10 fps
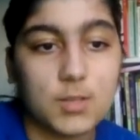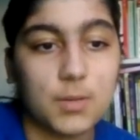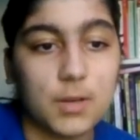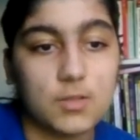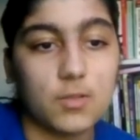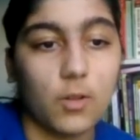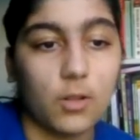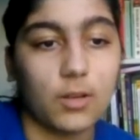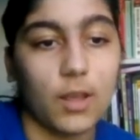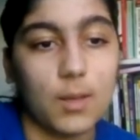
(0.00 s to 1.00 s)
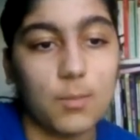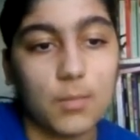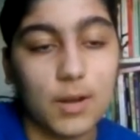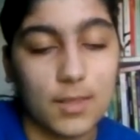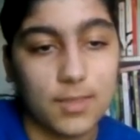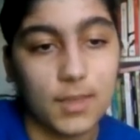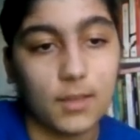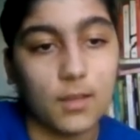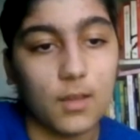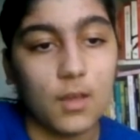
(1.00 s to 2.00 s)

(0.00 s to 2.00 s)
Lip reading: players of all time, but I think